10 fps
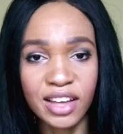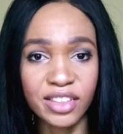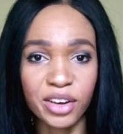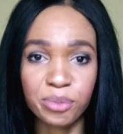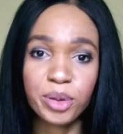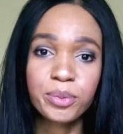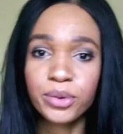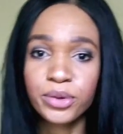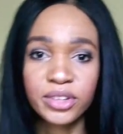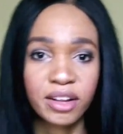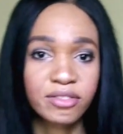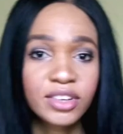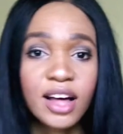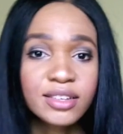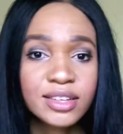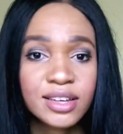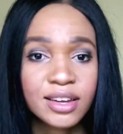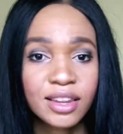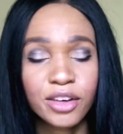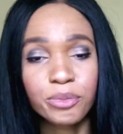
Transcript: There are people who love London,